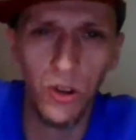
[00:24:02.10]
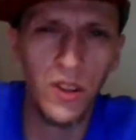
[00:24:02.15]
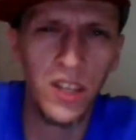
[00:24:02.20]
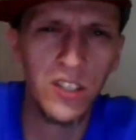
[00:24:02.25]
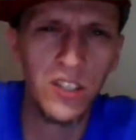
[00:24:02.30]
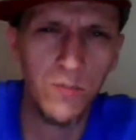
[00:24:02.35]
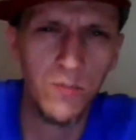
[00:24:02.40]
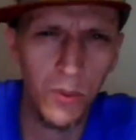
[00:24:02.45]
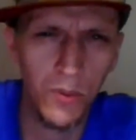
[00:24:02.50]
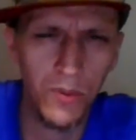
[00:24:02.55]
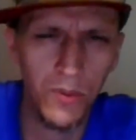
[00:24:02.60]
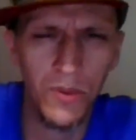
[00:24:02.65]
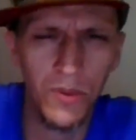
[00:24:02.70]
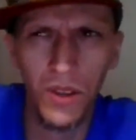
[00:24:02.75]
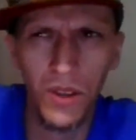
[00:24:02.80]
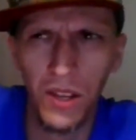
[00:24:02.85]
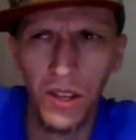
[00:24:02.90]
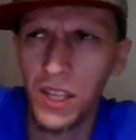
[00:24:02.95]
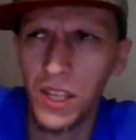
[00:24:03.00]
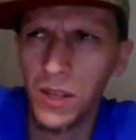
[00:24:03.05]
or they spoke
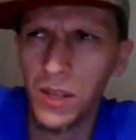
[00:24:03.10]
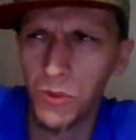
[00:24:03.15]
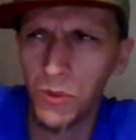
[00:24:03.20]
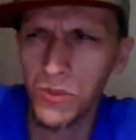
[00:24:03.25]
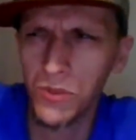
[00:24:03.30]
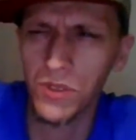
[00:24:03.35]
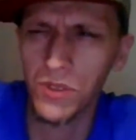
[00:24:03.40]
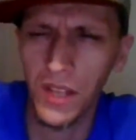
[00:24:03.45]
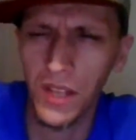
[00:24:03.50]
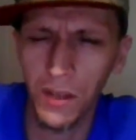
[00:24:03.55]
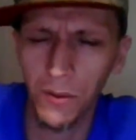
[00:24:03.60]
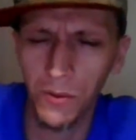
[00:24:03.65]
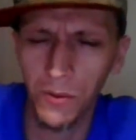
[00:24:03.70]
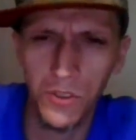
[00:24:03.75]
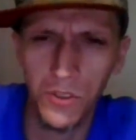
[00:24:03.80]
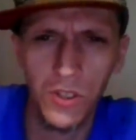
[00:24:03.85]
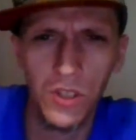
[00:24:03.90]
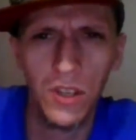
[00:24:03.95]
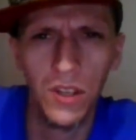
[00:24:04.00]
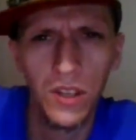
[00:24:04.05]
Hebrew's a
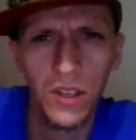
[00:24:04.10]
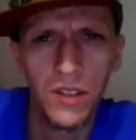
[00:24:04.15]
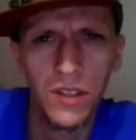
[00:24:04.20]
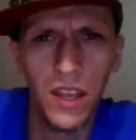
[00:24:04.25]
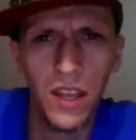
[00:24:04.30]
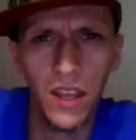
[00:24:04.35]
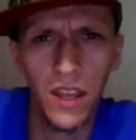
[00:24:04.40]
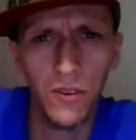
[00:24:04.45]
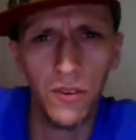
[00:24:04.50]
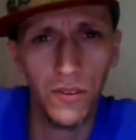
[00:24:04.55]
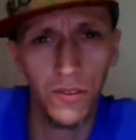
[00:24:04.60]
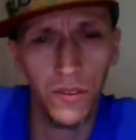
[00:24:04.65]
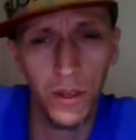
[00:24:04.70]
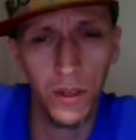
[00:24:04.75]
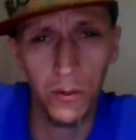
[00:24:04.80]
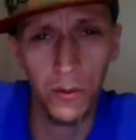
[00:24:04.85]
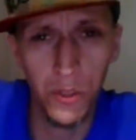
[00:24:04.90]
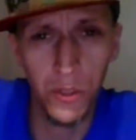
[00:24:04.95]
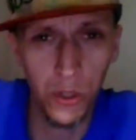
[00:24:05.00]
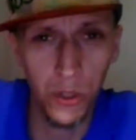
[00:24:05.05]
language. They
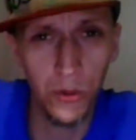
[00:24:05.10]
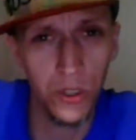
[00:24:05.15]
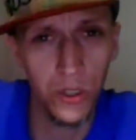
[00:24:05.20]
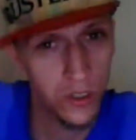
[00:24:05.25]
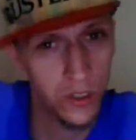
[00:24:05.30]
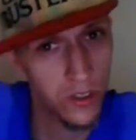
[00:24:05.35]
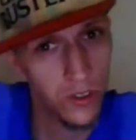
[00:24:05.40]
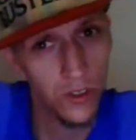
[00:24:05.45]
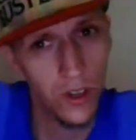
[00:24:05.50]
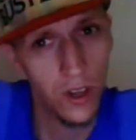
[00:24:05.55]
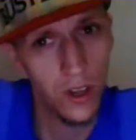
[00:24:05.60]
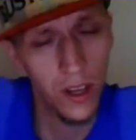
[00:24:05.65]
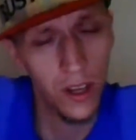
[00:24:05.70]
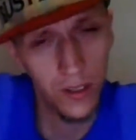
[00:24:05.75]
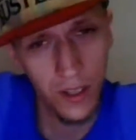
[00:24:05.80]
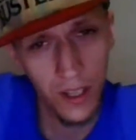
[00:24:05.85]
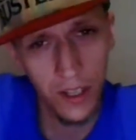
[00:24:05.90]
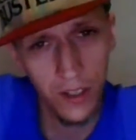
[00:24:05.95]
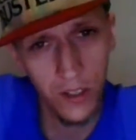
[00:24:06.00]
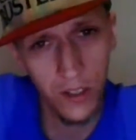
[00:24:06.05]
were Jewish
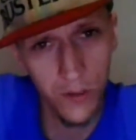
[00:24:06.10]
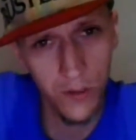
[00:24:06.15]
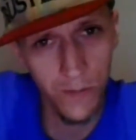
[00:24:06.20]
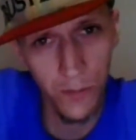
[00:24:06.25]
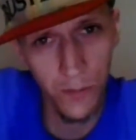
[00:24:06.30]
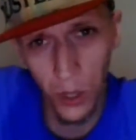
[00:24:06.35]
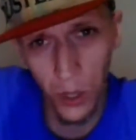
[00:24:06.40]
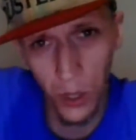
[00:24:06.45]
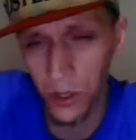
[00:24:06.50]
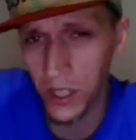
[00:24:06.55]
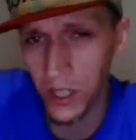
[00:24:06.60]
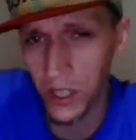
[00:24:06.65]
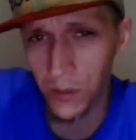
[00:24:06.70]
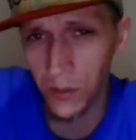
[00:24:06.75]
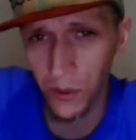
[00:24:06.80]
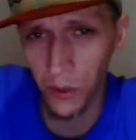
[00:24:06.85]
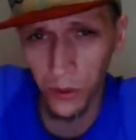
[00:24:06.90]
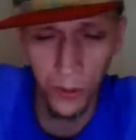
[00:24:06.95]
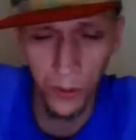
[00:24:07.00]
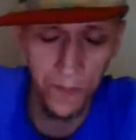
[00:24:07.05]
and they spoke
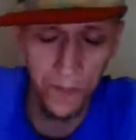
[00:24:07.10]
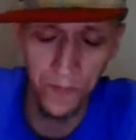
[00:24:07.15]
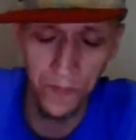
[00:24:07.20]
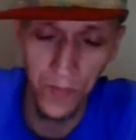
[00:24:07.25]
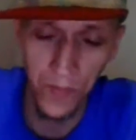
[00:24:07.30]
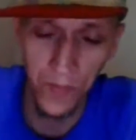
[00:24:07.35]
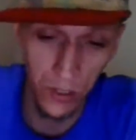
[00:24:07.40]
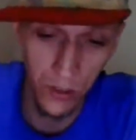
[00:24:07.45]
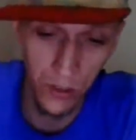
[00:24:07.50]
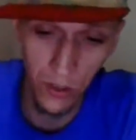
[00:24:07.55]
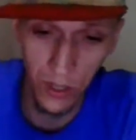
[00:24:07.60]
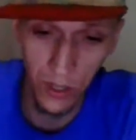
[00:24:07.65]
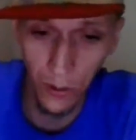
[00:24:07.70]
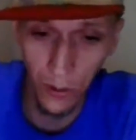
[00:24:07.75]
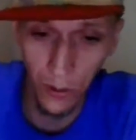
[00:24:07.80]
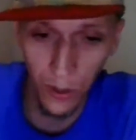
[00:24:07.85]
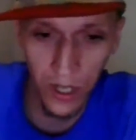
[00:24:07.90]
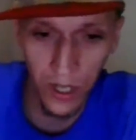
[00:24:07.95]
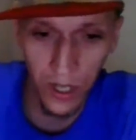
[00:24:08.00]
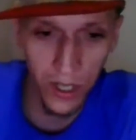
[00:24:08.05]
Hebrew, so they
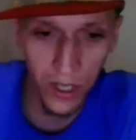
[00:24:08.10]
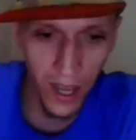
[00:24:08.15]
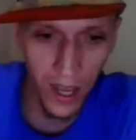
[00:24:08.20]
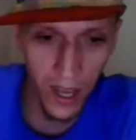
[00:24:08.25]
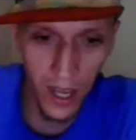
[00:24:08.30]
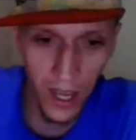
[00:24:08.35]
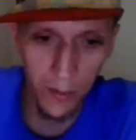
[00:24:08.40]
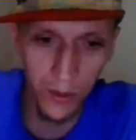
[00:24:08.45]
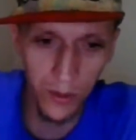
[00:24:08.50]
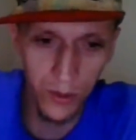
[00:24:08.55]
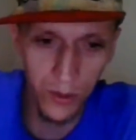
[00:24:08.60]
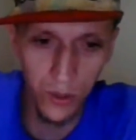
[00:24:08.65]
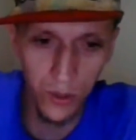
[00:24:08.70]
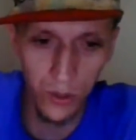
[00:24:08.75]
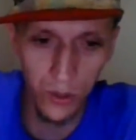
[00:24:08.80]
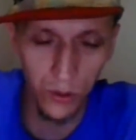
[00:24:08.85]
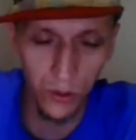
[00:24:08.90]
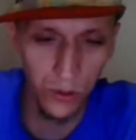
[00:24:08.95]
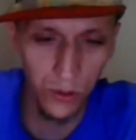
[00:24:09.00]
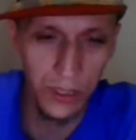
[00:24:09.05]
were able
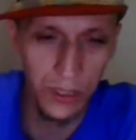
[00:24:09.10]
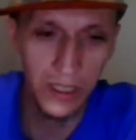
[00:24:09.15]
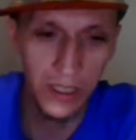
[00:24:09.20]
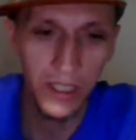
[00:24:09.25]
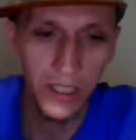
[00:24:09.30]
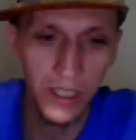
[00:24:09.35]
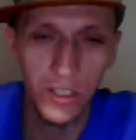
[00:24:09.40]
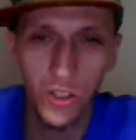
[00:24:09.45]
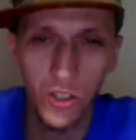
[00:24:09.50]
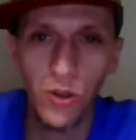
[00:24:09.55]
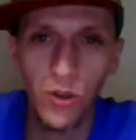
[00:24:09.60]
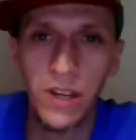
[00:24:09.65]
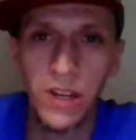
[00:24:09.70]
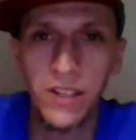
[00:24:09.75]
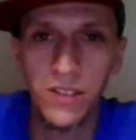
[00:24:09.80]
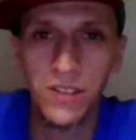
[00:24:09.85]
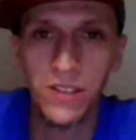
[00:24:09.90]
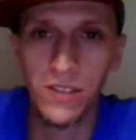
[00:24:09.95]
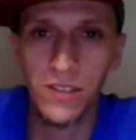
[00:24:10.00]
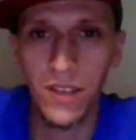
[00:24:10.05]
to
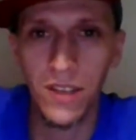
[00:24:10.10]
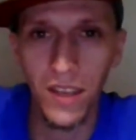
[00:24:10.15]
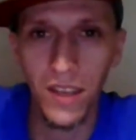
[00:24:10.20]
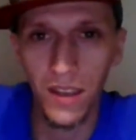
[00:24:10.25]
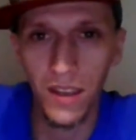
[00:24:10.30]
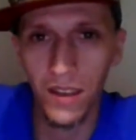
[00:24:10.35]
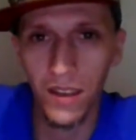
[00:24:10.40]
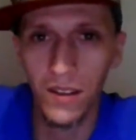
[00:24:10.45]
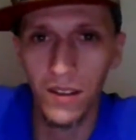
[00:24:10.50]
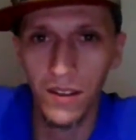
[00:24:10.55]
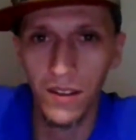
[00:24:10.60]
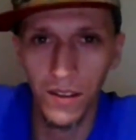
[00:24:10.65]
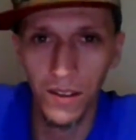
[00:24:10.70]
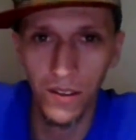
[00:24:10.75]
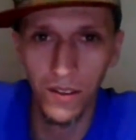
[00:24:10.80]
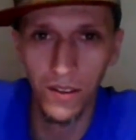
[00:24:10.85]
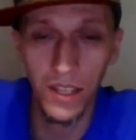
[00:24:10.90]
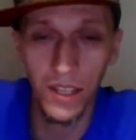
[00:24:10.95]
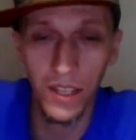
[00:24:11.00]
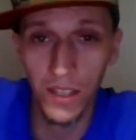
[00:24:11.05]
translate
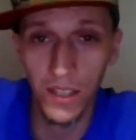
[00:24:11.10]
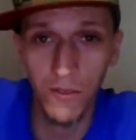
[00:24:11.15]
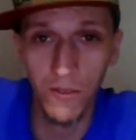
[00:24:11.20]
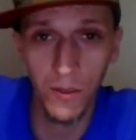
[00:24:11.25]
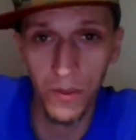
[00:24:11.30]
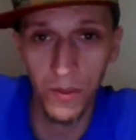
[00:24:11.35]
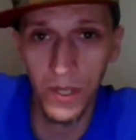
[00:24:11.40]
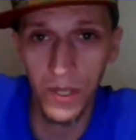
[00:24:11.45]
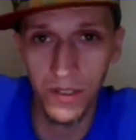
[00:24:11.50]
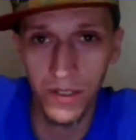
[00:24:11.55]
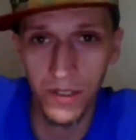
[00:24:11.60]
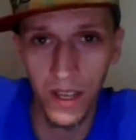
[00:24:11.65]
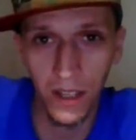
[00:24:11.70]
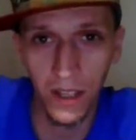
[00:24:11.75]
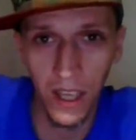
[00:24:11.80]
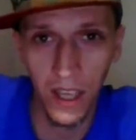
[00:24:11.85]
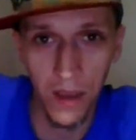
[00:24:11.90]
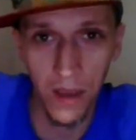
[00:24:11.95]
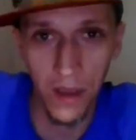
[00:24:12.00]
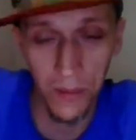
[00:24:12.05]
the EVPs
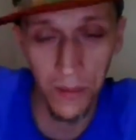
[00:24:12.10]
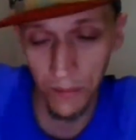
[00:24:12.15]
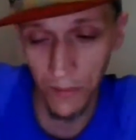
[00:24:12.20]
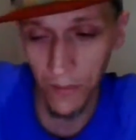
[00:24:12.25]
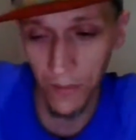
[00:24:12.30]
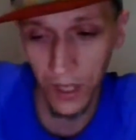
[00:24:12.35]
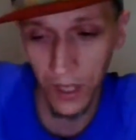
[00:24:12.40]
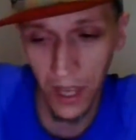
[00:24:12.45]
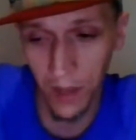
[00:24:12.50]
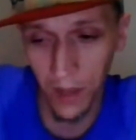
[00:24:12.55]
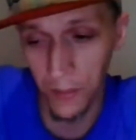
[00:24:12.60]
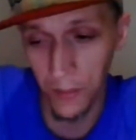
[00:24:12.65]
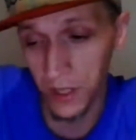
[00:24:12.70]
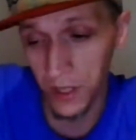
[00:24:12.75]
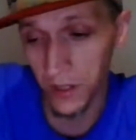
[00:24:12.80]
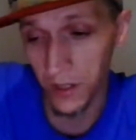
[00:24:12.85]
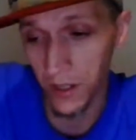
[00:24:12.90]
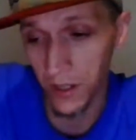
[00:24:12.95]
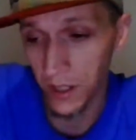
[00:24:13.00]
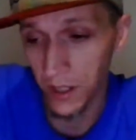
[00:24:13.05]
that came
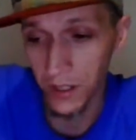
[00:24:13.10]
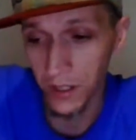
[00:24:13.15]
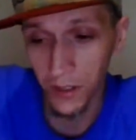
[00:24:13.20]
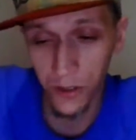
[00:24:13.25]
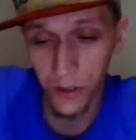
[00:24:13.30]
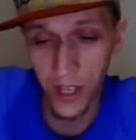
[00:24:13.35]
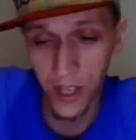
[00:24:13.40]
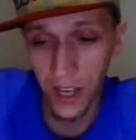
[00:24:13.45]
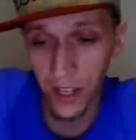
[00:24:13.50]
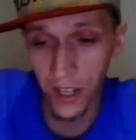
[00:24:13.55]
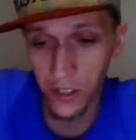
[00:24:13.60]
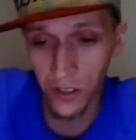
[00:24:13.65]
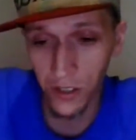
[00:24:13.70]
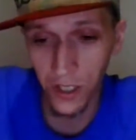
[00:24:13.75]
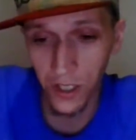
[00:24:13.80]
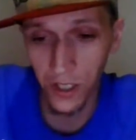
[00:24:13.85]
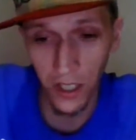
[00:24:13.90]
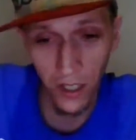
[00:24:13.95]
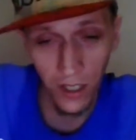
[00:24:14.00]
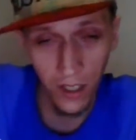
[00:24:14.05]
in. There's
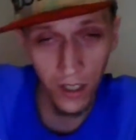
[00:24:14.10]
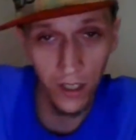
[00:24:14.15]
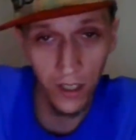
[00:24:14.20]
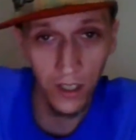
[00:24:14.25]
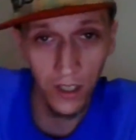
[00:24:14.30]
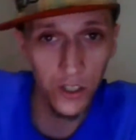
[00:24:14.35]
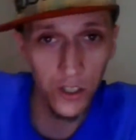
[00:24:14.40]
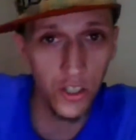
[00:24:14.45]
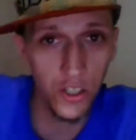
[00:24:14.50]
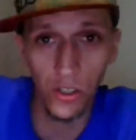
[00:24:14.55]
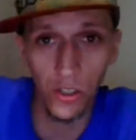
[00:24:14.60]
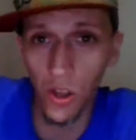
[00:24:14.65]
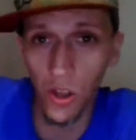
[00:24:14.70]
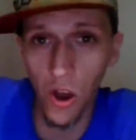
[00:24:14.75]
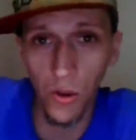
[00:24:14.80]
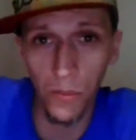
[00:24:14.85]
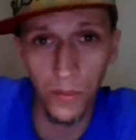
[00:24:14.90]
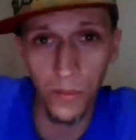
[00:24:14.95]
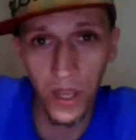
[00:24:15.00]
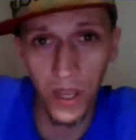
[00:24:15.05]
actually
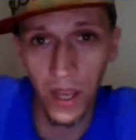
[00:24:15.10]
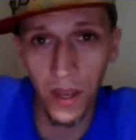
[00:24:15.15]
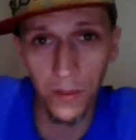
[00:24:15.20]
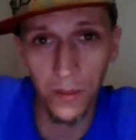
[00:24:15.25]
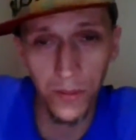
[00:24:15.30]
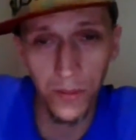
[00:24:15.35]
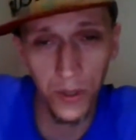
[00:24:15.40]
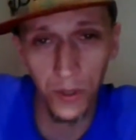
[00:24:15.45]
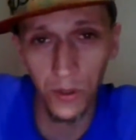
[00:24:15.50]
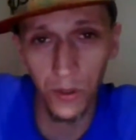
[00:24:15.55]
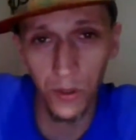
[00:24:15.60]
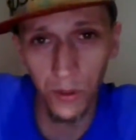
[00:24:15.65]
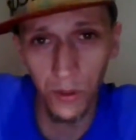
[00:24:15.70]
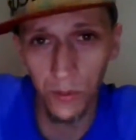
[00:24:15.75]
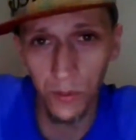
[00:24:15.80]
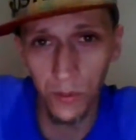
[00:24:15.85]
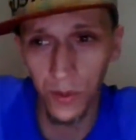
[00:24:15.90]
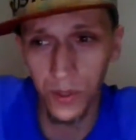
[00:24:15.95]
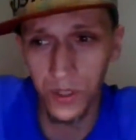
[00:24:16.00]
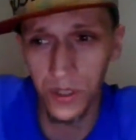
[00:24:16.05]
Shalom came
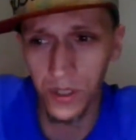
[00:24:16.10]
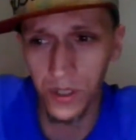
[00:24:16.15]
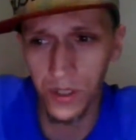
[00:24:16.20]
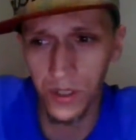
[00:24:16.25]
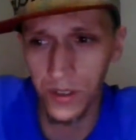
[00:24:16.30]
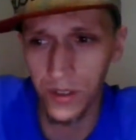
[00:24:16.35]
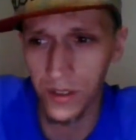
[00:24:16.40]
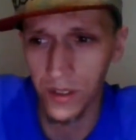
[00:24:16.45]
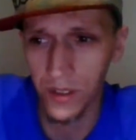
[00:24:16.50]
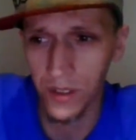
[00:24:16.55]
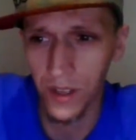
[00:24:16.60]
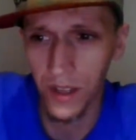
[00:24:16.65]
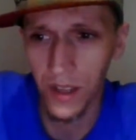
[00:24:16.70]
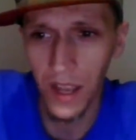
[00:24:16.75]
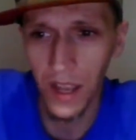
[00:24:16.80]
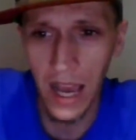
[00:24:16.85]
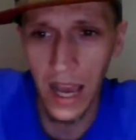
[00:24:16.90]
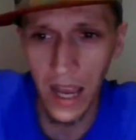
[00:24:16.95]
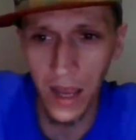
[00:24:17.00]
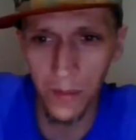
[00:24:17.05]
through, which is
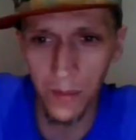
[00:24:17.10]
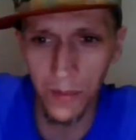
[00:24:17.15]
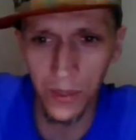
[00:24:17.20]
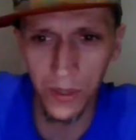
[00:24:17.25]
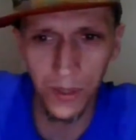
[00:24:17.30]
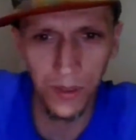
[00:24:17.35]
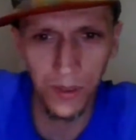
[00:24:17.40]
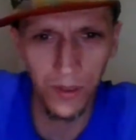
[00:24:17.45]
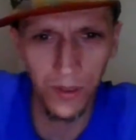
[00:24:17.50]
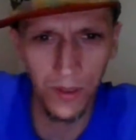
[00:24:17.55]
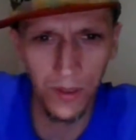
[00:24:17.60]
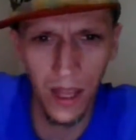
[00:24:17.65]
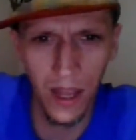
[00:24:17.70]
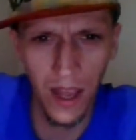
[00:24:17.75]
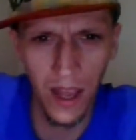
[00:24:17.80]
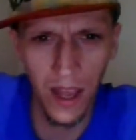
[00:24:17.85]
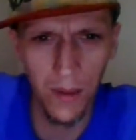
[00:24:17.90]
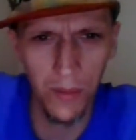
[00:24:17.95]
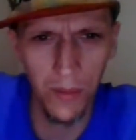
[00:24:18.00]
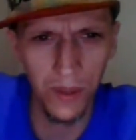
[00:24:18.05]
I
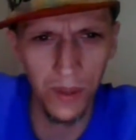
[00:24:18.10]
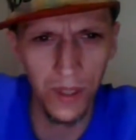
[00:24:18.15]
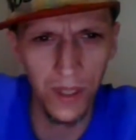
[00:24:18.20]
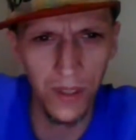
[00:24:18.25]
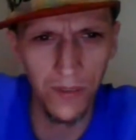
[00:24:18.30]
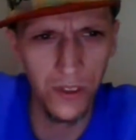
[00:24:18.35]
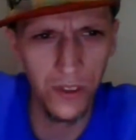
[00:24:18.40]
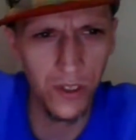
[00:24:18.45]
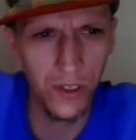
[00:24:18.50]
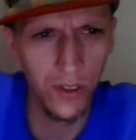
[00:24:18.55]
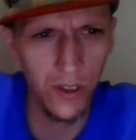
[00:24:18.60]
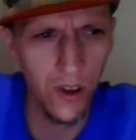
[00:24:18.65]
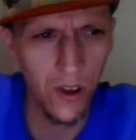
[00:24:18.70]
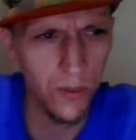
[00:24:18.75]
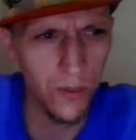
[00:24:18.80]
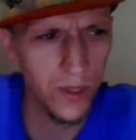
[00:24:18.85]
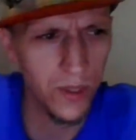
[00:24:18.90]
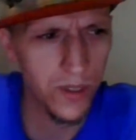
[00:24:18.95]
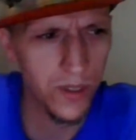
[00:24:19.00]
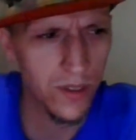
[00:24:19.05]
believe
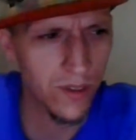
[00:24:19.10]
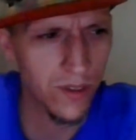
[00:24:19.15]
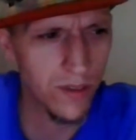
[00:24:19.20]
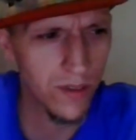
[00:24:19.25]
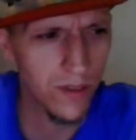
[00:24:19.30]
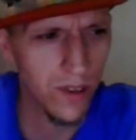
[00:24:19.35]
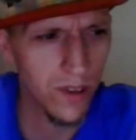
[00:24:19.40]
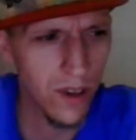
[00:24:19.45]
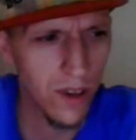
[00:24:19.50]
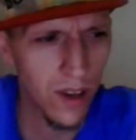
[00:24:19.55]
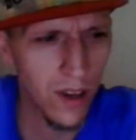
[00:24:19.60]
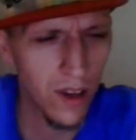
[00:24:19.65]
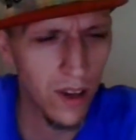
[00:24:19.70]
Shalom is